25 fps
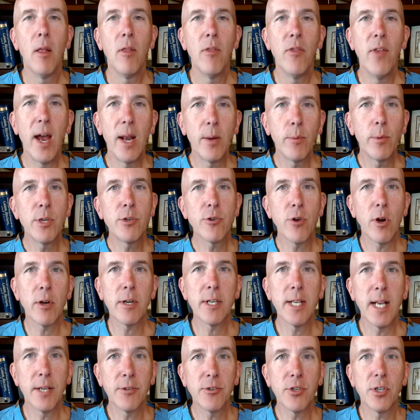Then we draw our
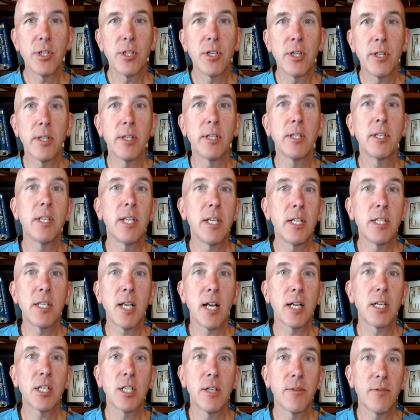attention to the disease
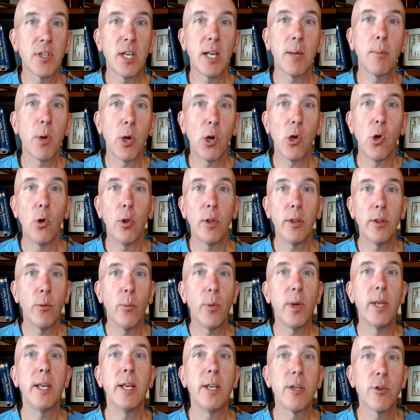section of sigmoid colon that
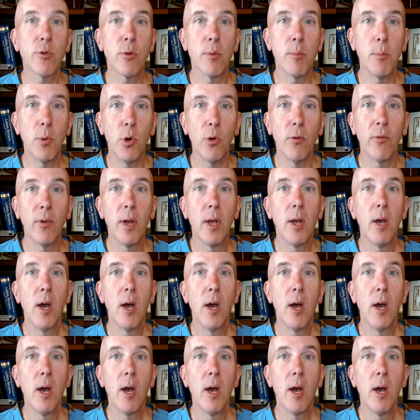we need to remove.